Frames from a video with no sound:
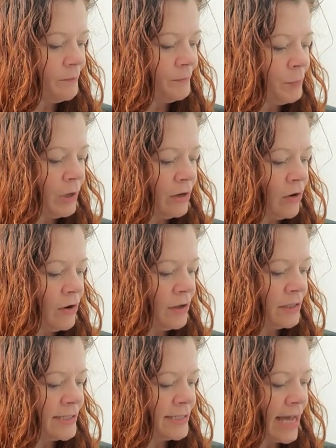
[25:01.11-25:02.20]
But
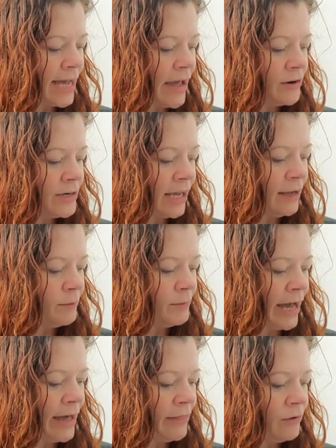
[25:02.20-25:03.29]
on Saturday, I'm
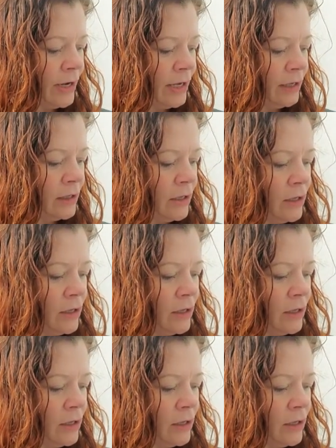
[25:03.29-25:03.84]
gathering